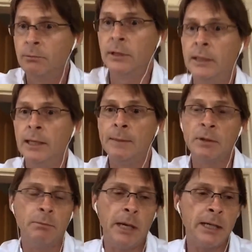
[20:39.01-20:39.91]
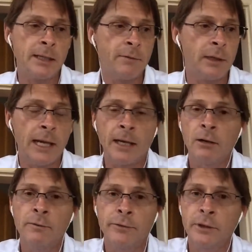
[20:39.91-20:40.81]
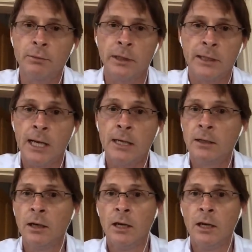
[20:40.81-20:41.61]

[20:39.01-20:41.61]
in leaps and bounds every LAC conference we attend.